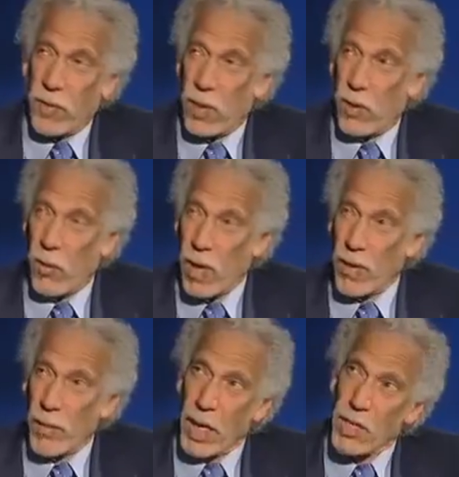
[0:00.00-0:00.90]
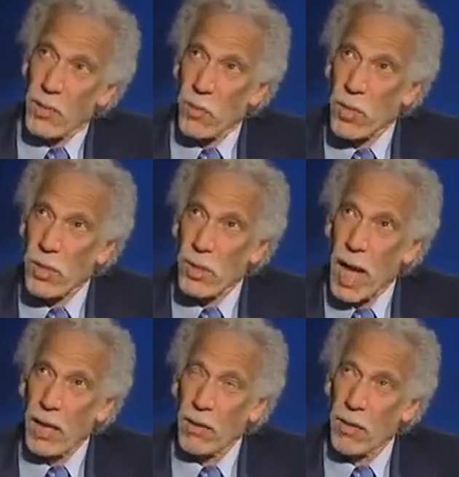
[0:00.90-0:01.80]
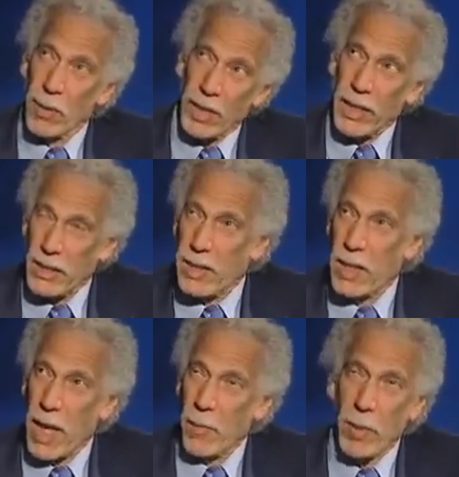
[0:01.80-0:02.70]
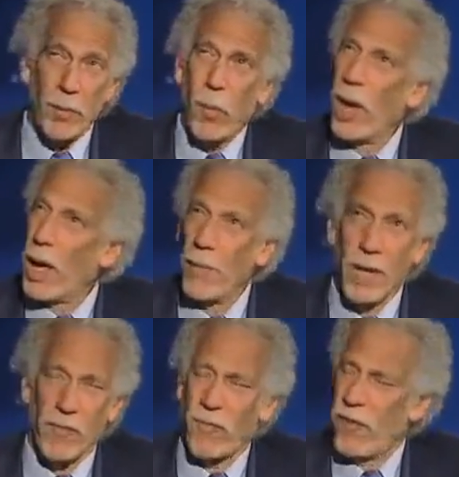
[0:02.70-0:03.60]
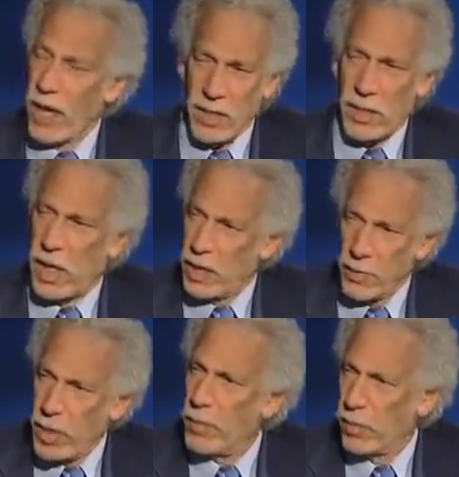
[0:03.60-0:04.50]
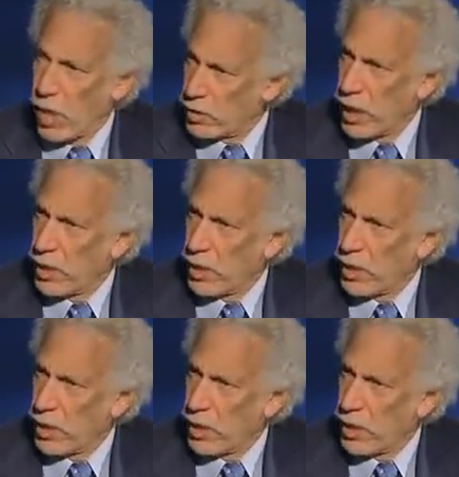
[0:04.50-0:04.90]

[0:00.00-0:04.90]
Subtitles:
well, the medicine was not thrilling today, but boy, I met fascinating people all day